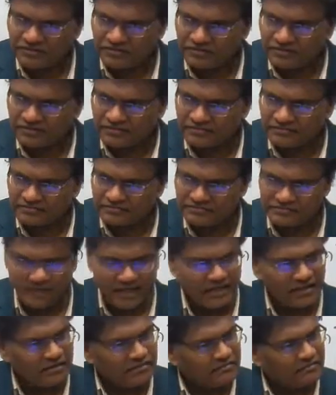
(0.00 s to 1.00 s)
caste.
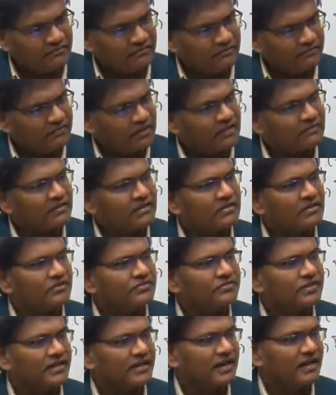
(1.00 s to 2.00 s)
Then forward
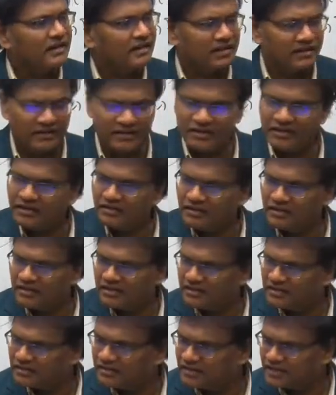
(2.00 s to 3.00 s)
caste
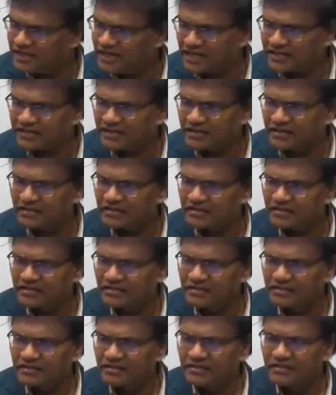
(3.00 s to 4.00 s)
reacted
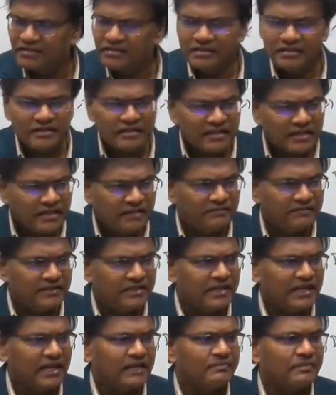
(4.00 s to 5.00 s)

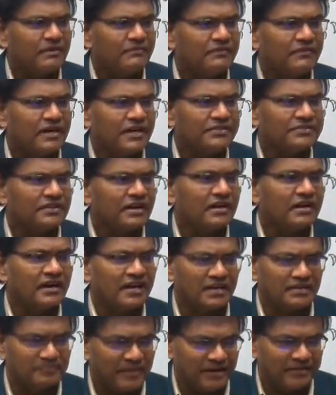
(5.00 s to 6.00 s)
with the help of what is called
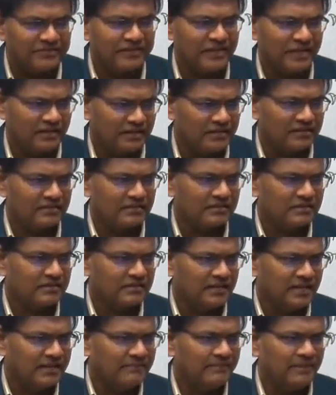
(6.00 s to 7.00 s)
Ranbir Sena.
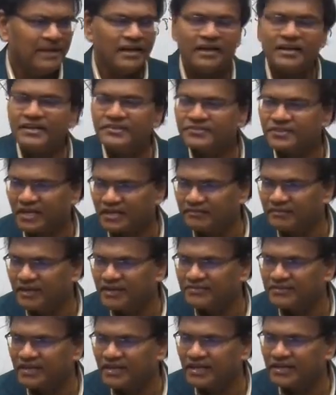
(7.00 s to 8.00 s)
In Bihar, this
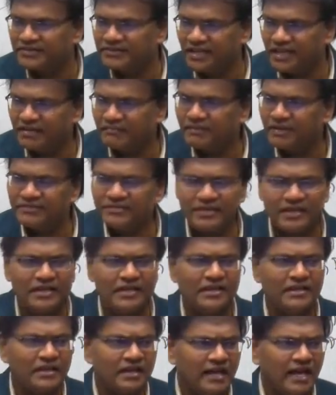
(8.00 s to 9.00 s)
Ranbir Sena is there,
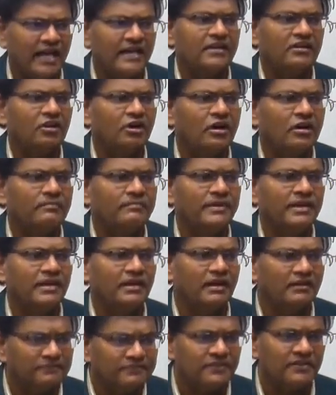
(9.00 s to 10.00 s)
basically an
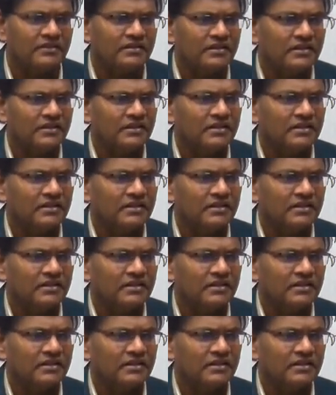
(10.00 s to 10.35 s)
army of